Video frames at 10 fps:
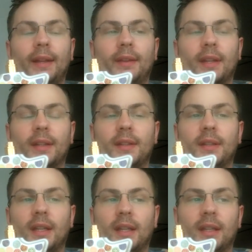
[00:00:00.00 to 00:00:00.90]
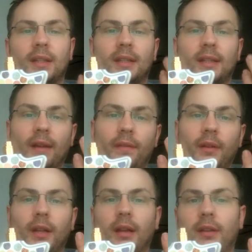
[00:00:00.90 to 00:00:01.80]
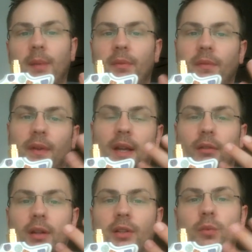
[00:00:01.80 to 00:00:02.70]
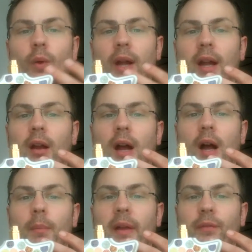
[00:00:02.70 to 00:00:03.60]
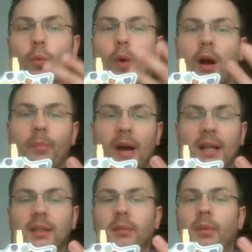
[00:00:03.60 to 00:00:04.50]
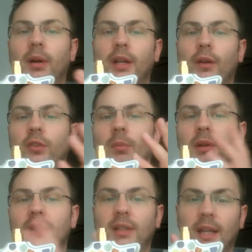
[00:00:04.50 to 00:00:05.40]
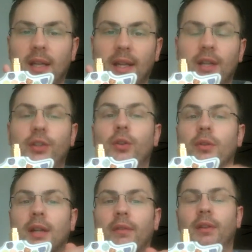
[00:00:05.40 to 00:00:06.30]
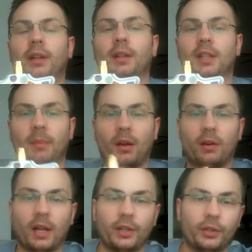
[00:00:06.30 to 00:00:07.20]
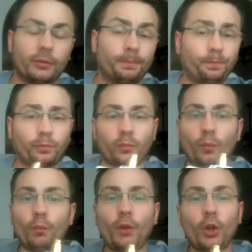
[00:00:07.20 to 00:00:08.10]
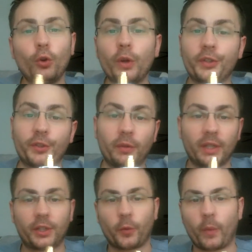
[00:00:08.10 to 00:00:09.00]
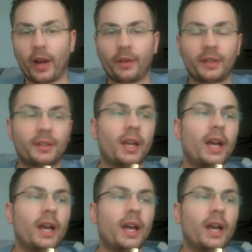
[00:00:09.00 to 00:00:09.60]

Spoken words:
This is definitely a type of fragrance where if you walk by somebody or someone is standing next to you, they're definitely going to smell it on you. Who is suited to wear this?